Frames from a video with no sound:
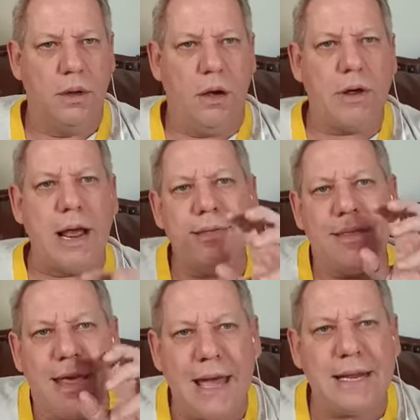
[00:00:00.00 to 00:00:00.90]
Okay, and
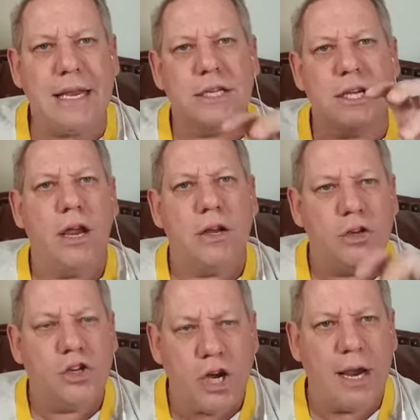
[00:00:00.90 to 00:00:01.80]
that is going to
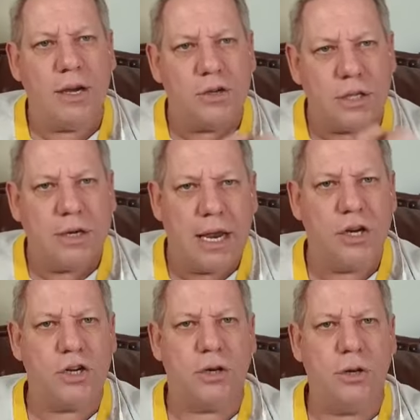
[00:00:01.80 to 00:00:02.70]
change the
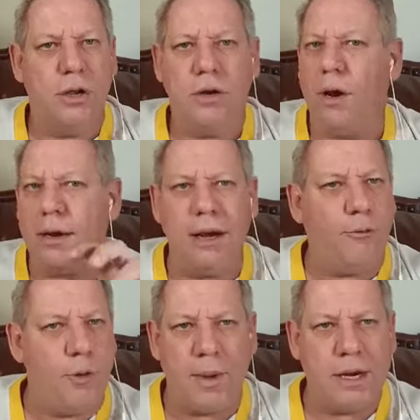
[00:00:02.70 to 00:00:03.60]
nation. Not
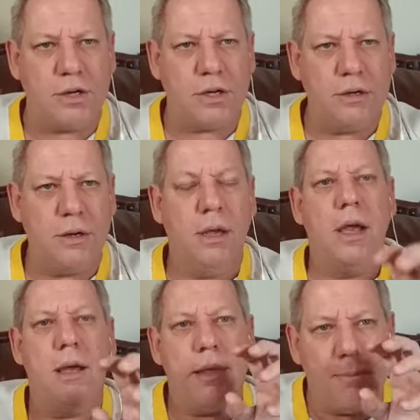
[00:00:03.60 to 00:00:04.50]
information,
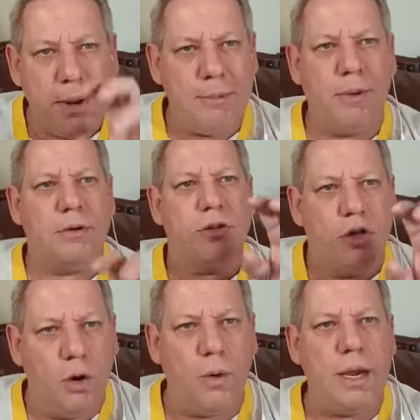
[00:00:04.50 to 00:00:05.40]
the people
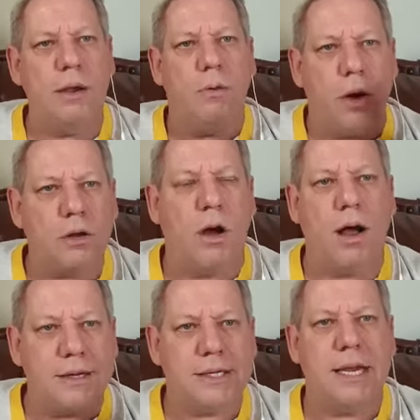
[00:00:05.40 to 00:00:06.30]
doing what
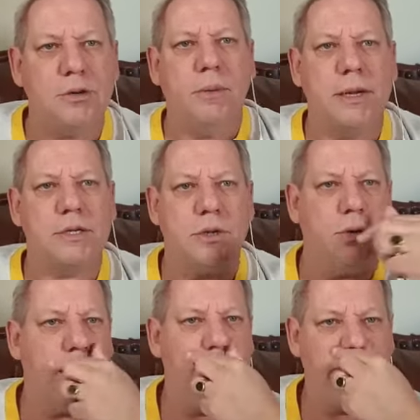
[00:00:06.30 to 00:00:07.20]
God says we must
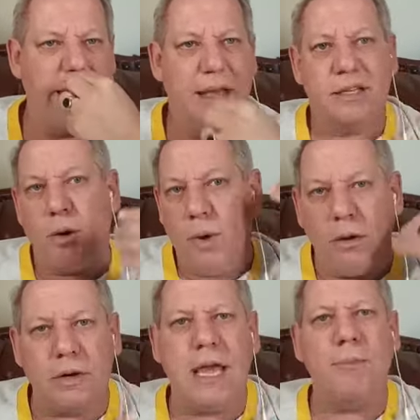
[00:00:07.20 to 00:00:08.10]
do. So we
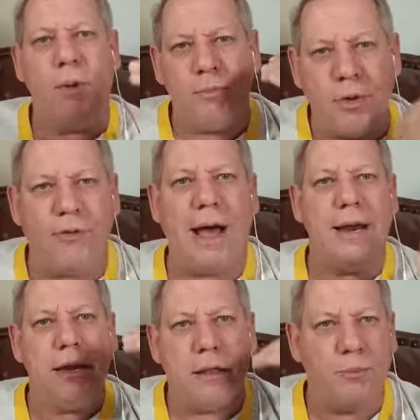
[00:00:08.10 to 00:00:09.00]
will keep on
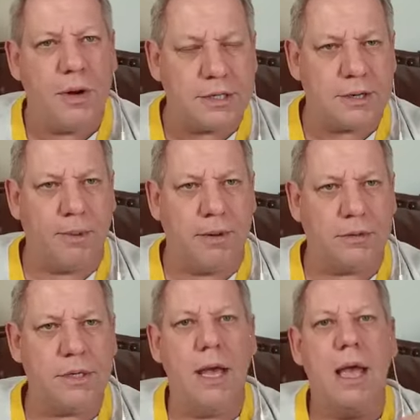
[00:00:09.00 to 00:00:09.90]
providing the
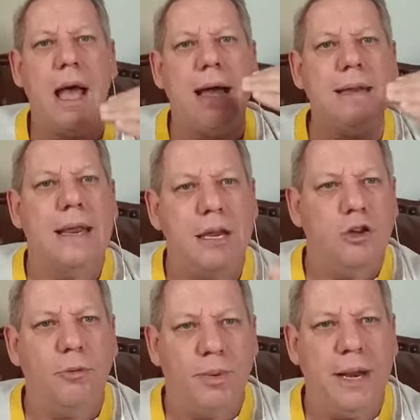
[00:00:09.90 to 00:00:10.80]
principles. I need
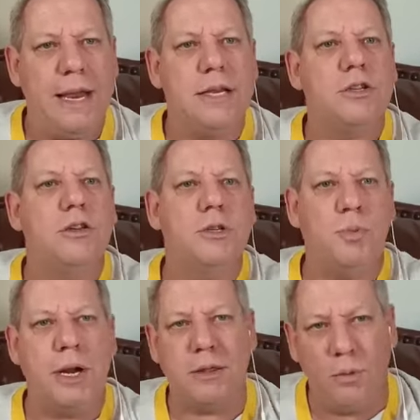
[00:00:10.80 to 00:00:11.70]
you please to
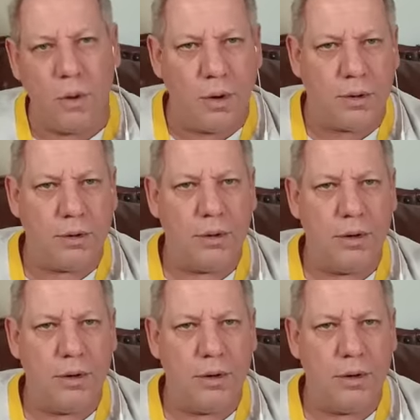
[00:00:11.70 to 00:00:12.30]
spread the word.